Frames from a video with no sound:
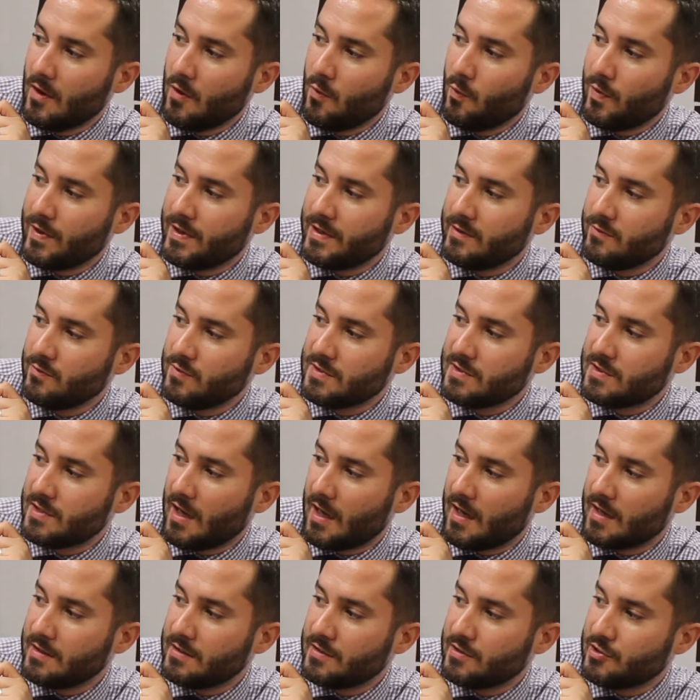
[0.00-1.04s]
When he was
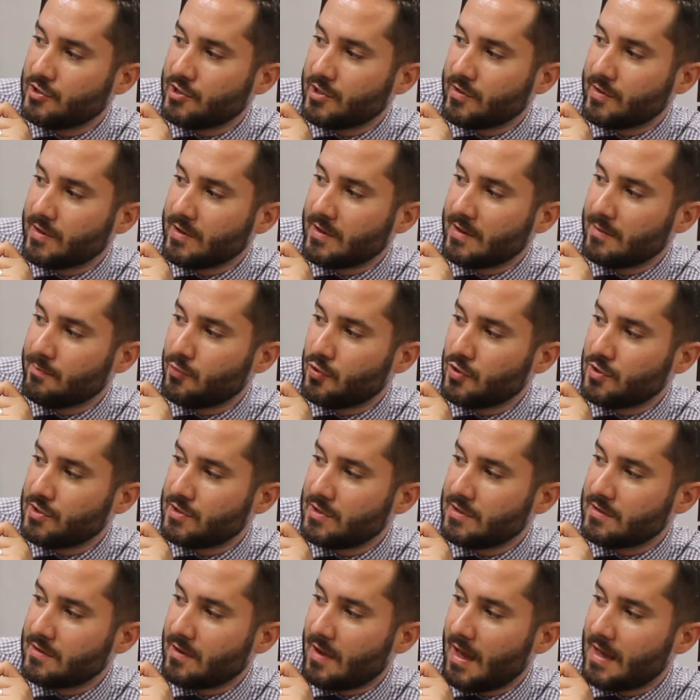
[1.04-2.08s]
done, Jerry pushed
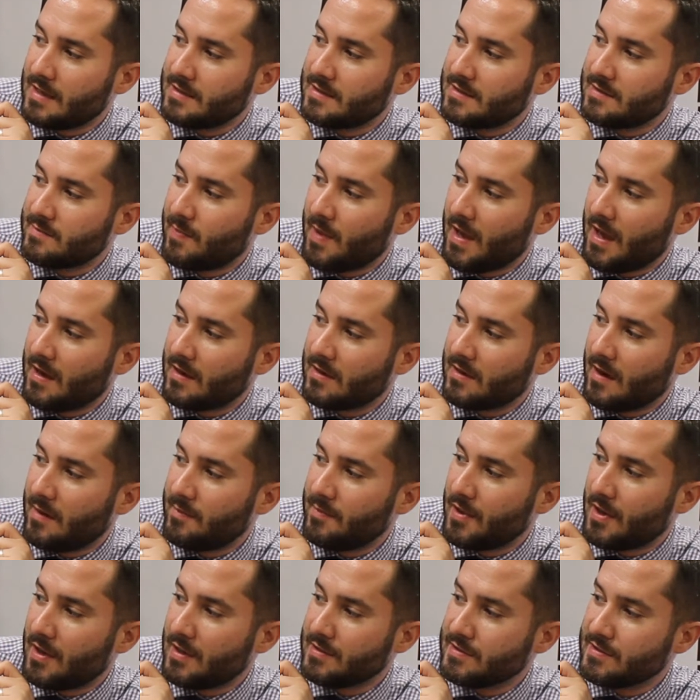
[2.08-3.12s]
his glasses back
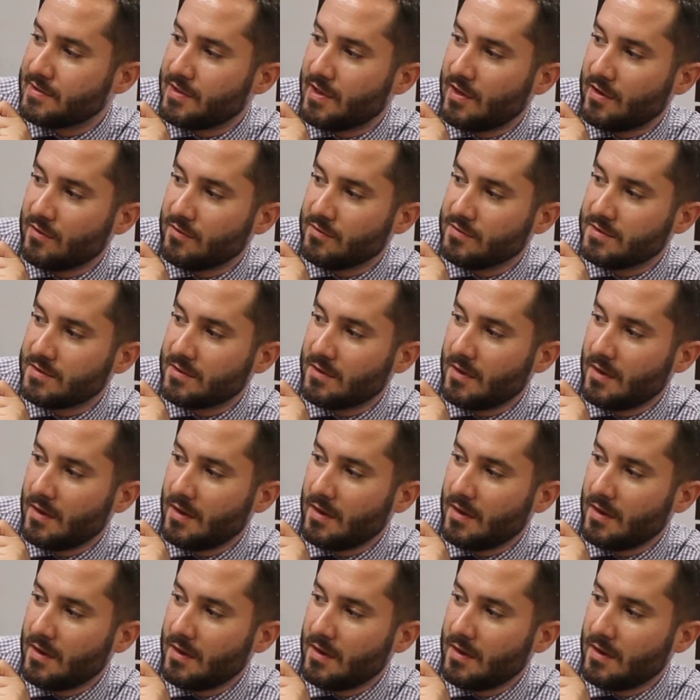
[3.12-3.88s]
up on his nose.